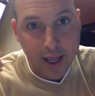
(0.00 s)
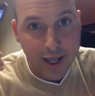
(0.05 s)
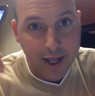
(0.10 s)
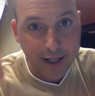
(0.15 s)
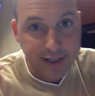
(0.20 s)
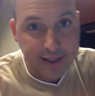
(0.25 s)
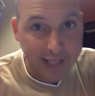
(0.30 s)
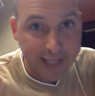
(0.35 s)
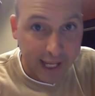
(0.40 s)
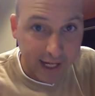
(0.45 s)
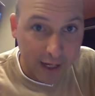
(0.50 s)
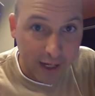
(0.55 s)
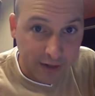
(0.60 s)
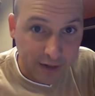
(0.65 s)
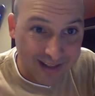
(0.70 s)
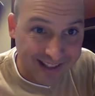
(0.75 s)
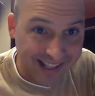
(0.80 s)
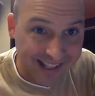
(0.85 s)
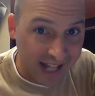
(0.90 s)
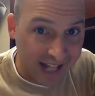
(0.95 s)
It's getting
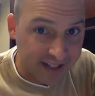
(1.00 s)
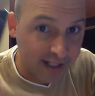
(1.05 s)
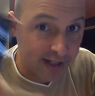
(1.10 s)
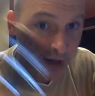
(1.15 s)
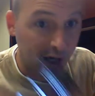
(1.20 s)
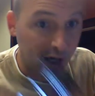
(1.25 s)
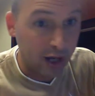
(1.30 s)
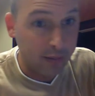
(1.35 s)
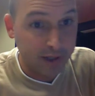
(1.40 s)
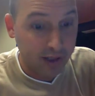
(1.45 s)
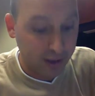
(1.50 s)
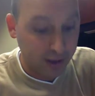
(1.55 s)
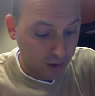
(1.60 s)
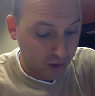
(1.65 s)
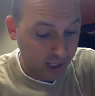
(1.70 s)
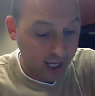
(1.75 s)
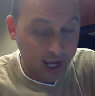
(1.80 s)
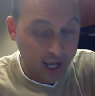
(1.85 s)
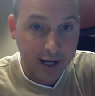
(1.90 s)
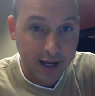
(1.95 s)
sketchy on me,
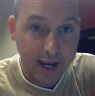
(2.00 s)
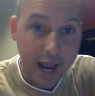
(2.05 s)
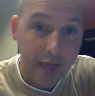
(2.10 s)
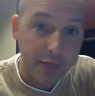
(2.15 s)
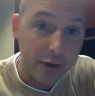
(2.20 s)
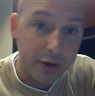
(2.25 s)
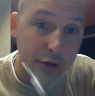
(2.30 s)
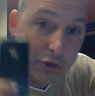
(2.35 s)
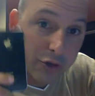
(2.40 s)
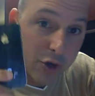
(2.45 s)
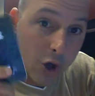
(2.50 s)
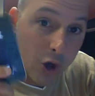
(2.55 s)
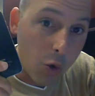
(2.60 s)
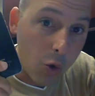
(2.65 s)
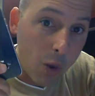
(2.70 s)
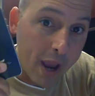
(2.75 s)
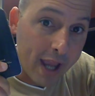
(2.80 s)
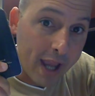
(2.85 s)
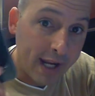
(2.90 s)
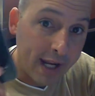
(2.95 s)
okay? And there's no
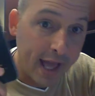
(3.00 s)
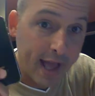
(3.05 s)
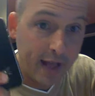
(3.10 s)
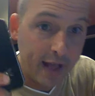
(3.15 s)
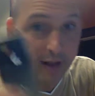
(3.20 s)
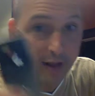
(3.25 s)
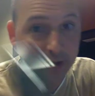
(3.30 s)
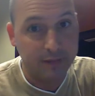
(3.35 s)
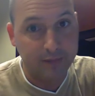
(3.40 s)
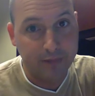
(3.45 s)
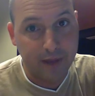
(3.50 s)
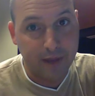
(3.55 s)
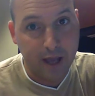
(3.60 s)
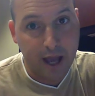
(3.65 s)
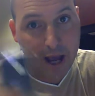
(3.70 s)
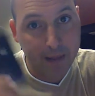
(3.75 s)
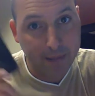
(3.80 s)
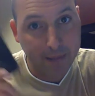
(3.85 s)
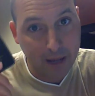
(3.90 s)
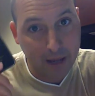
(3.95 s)
way in hell
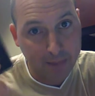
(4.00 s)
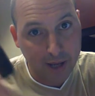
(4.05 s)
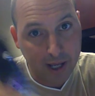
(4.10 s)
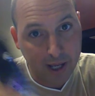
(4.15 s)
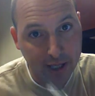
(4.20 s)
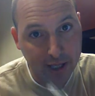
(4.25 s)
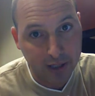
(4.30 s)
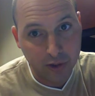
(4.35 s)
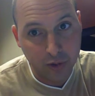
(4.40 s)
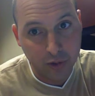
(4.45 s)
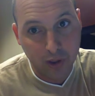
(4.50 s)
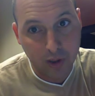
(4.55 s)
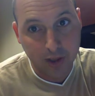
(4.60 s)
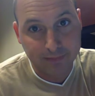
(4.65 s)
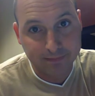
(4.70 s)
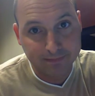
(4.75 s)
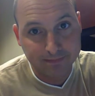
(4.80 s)
I'm not buying a new one.